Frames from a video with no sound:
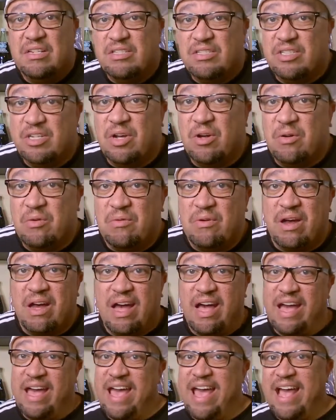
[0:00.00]
So
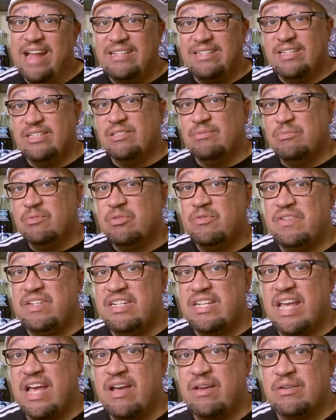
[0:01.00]
I had this
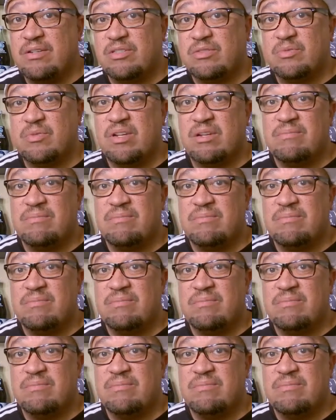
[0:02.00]
movie down as